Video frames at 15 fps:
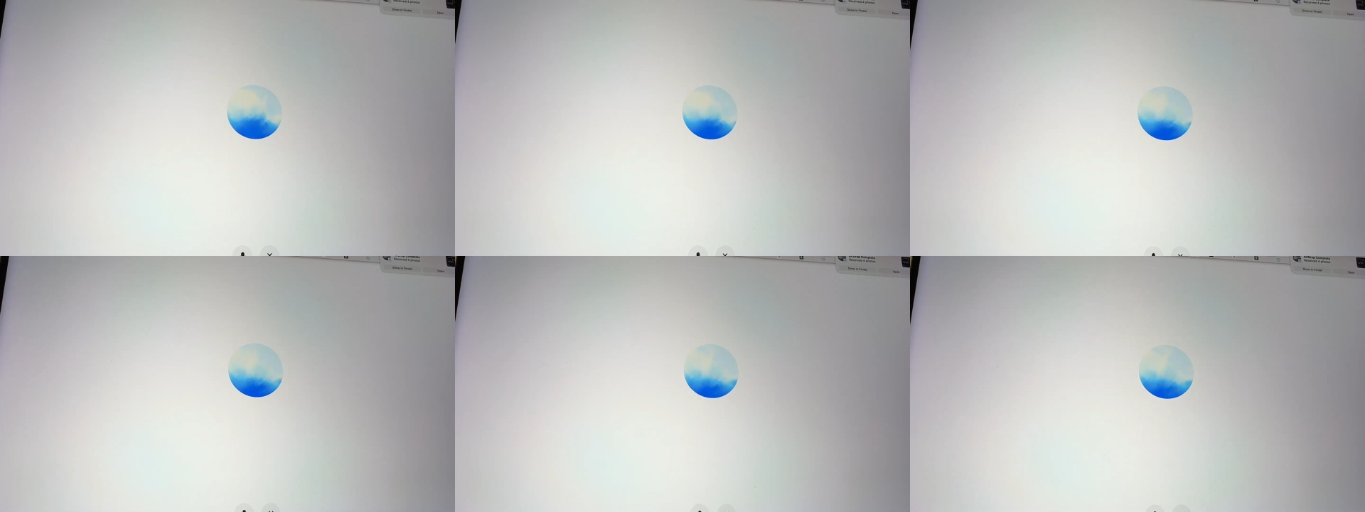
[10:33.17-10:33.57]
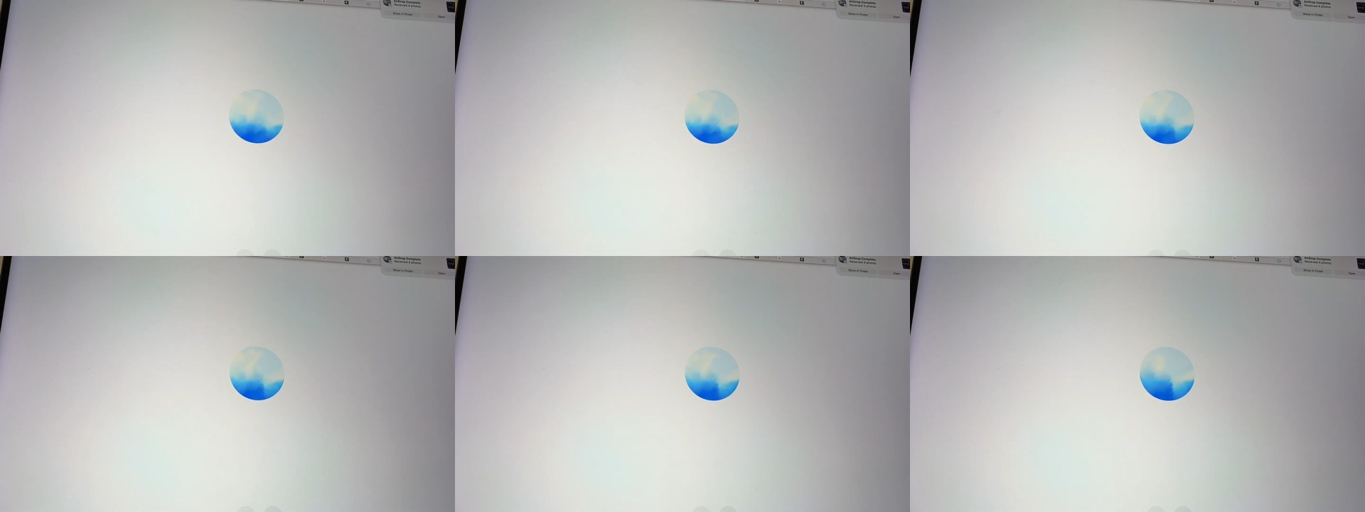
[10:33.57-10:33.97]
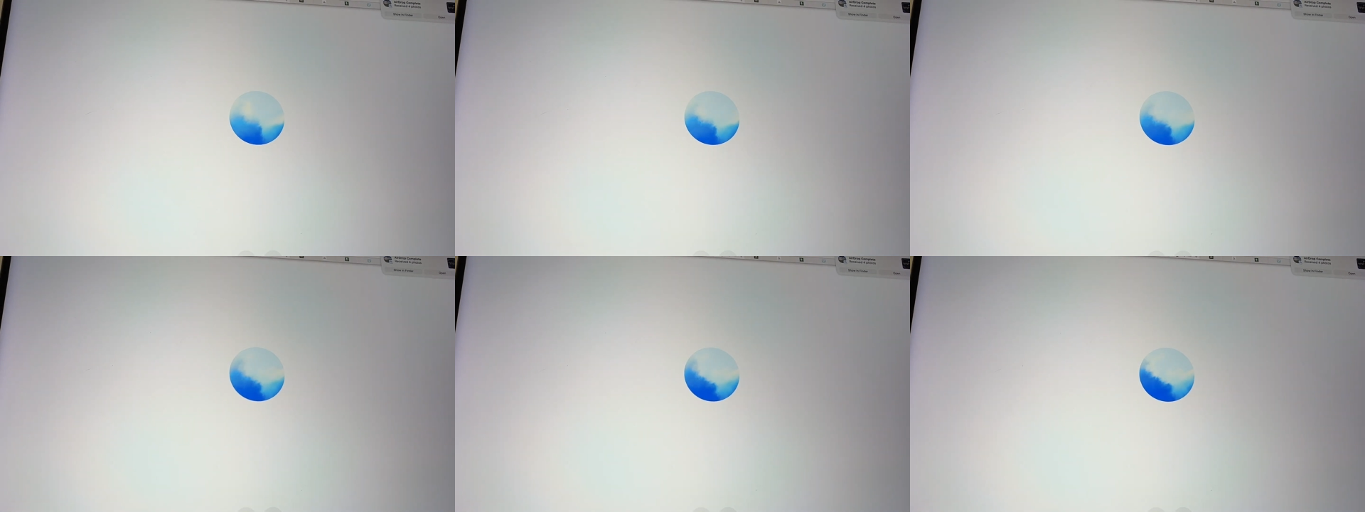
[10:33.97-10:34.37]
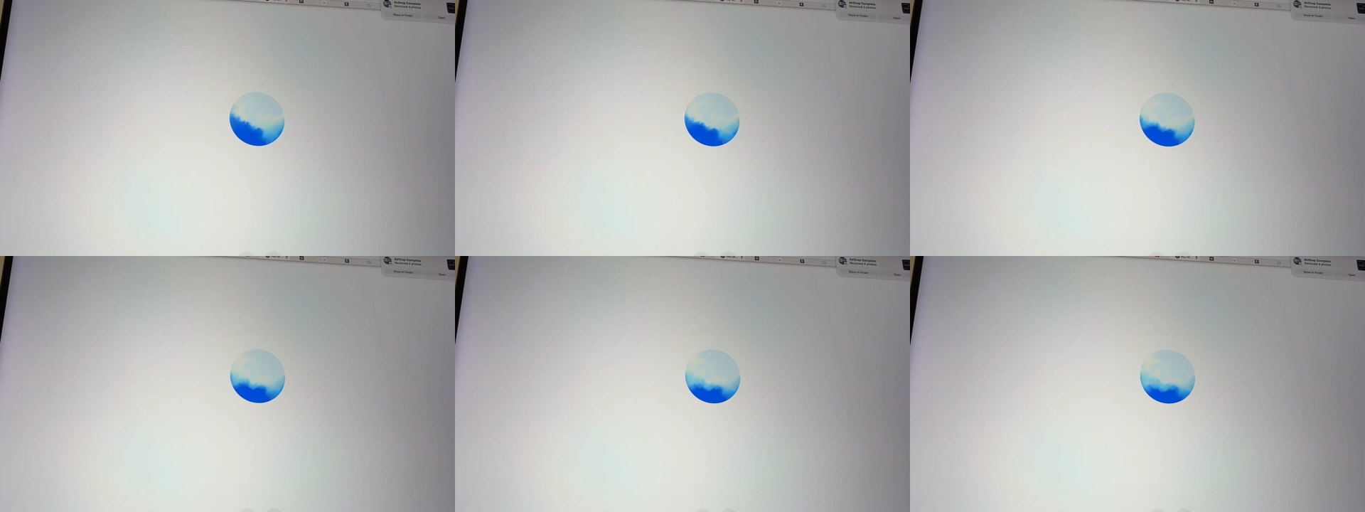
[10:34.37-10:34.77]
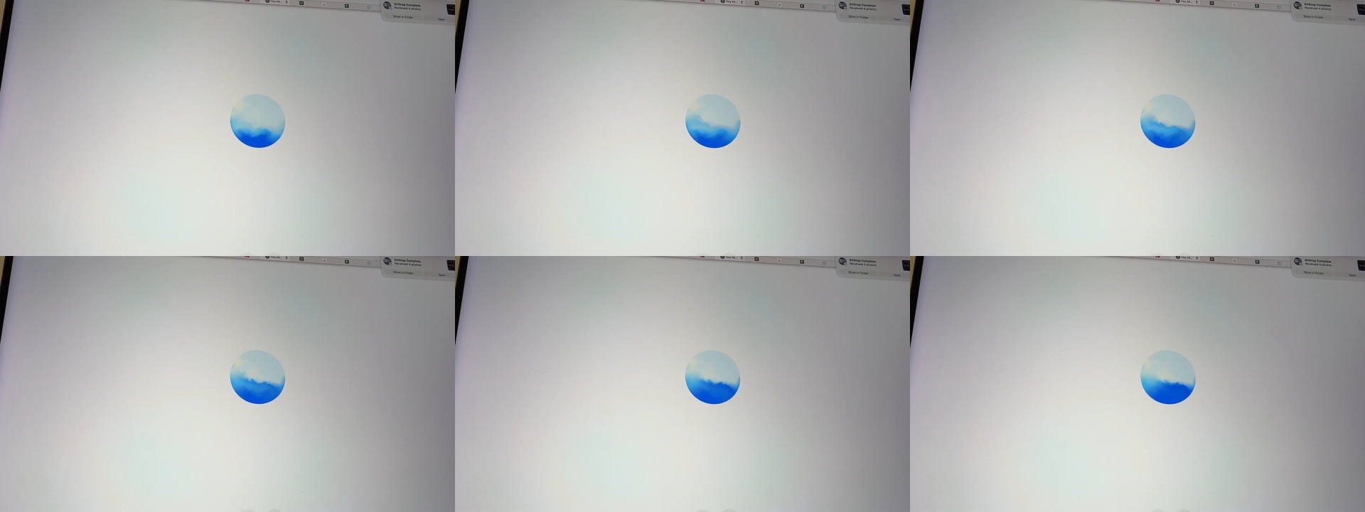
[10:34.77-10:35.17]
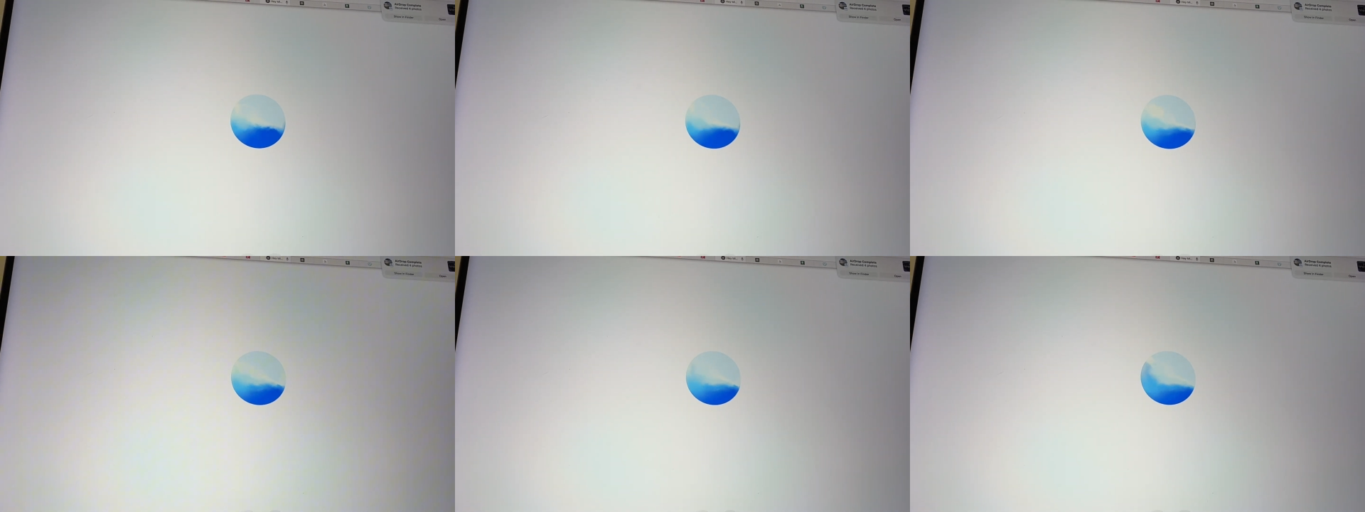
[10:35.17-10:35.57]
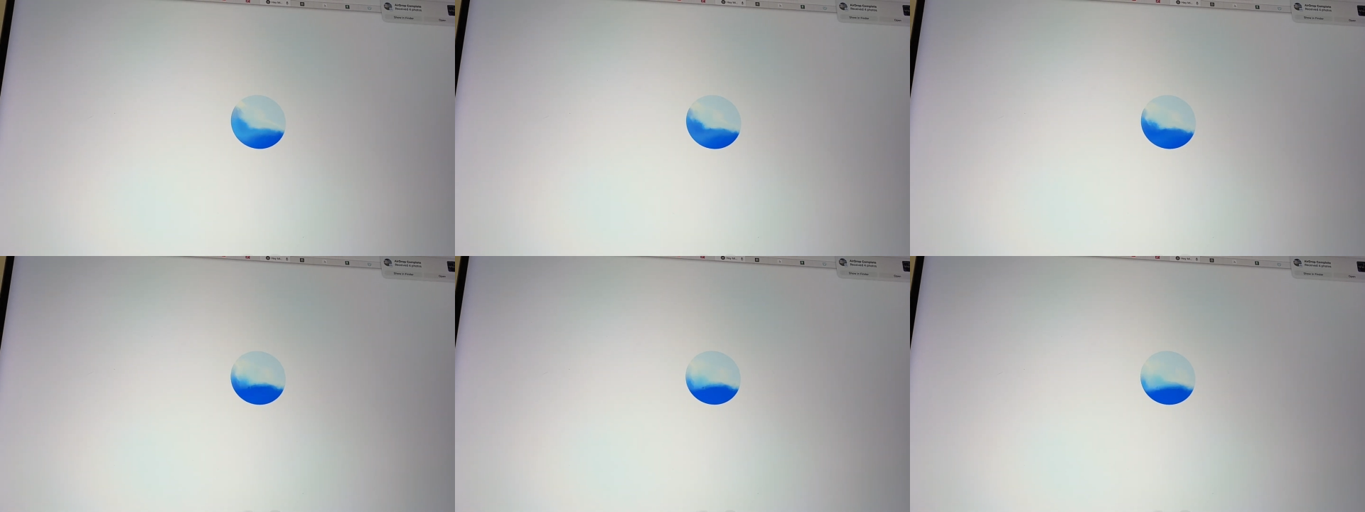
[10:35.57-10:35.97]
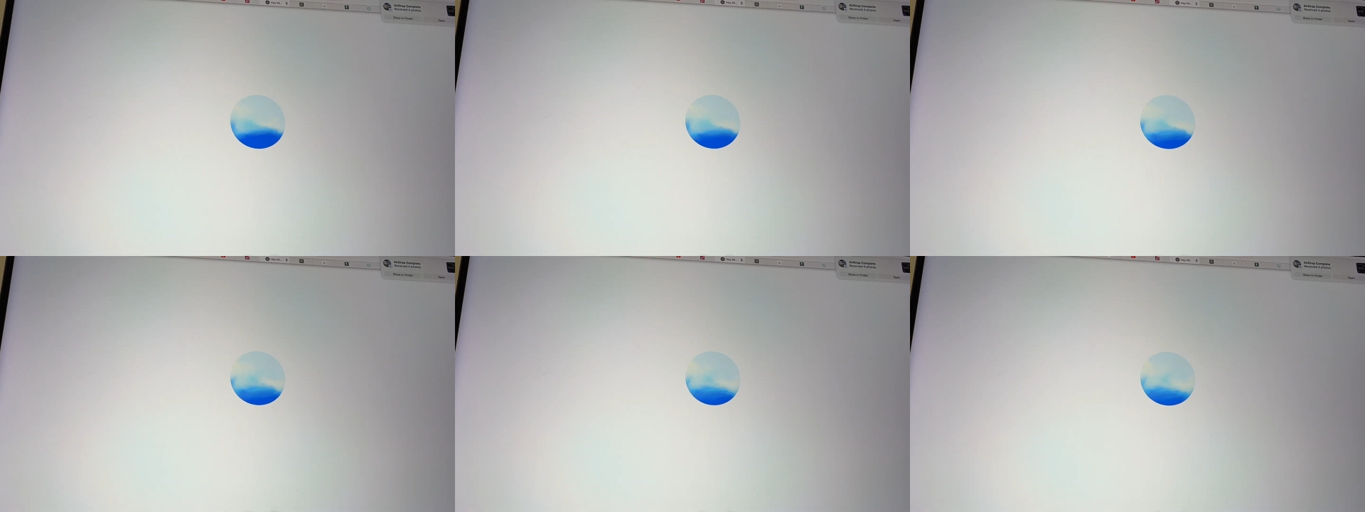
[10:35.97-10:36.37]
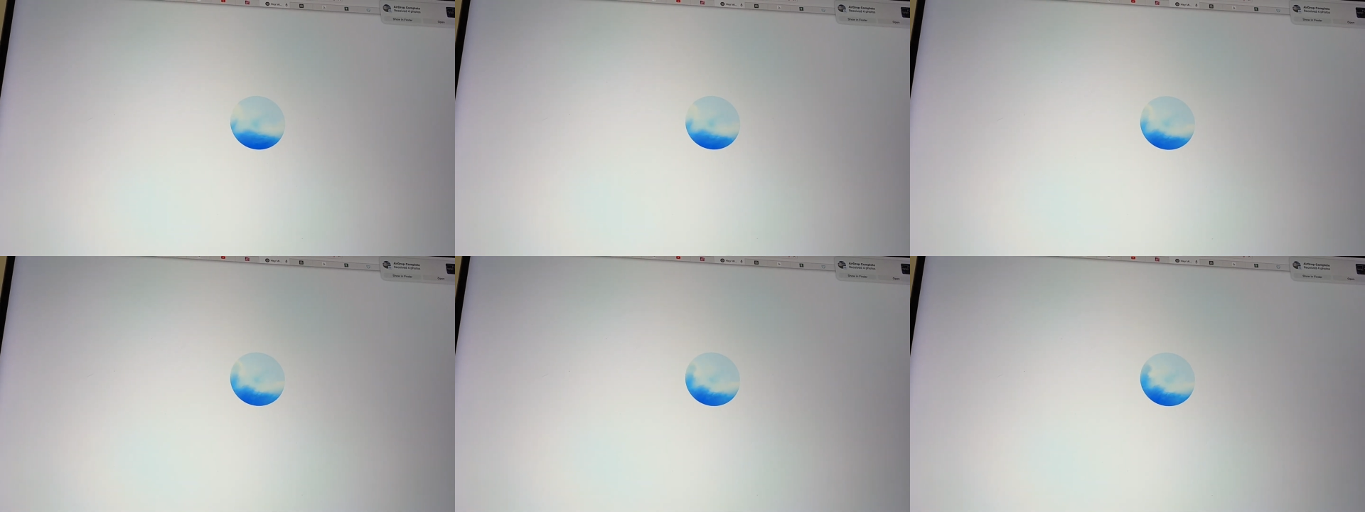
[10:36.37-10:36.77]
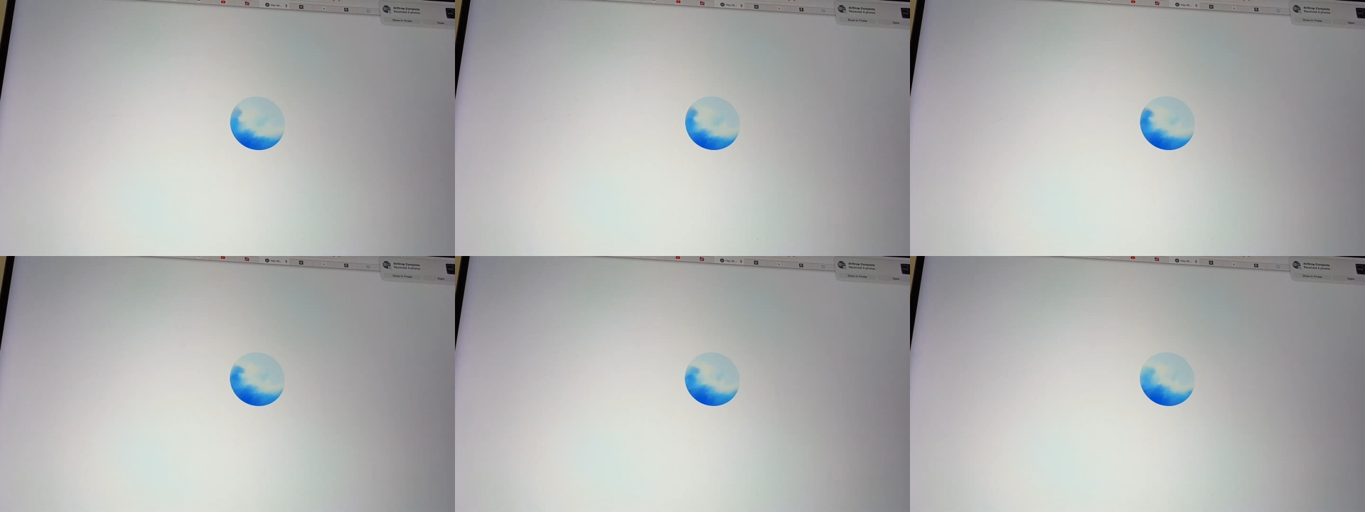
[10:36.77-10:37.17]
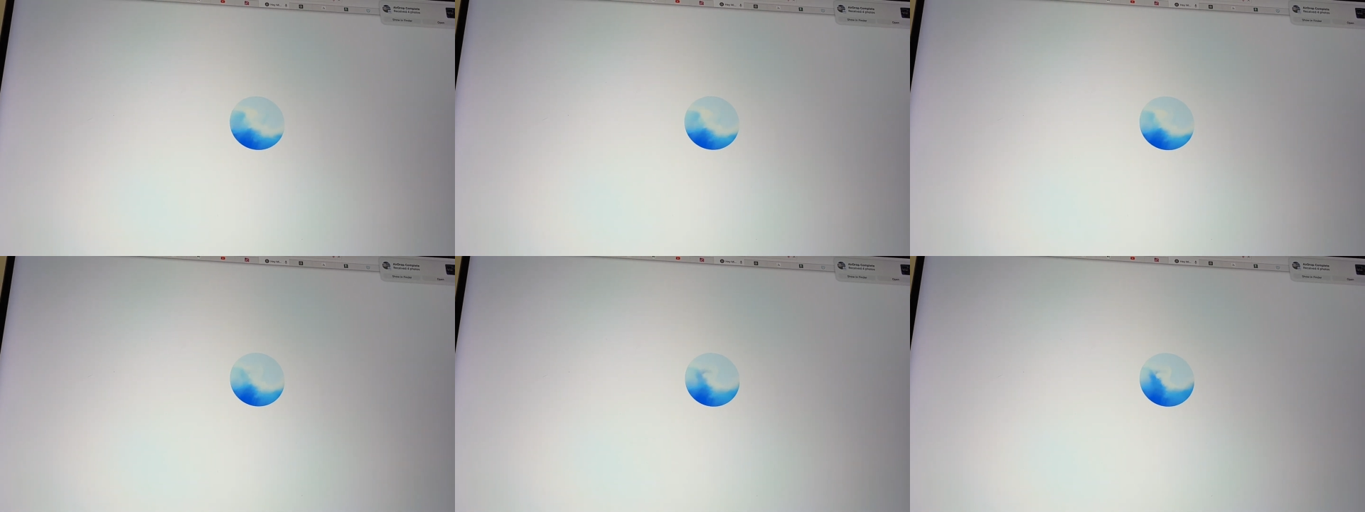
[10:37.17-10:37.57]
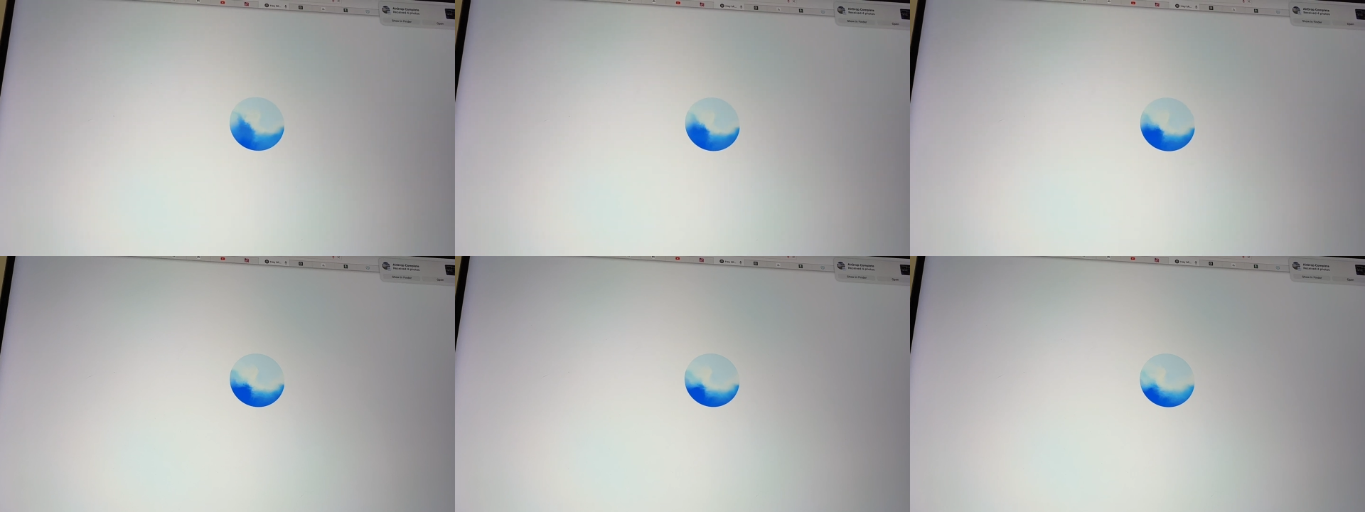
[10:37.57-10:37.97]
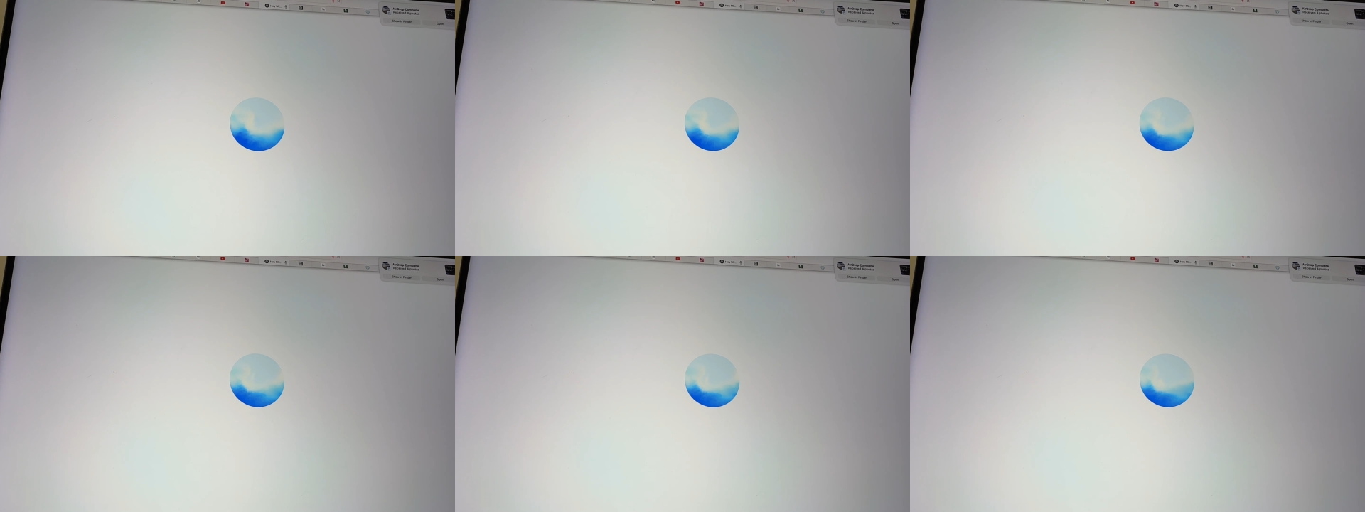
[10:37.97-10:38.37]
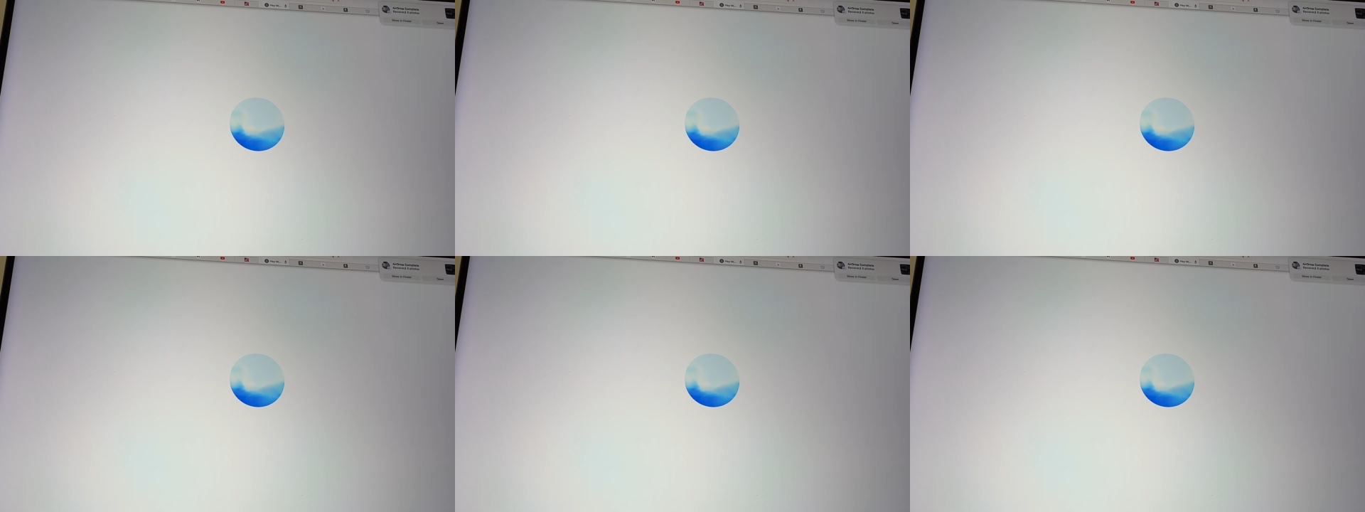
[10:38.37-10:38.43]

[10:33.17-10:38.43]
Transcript: No face is visible, so there are no lips to read.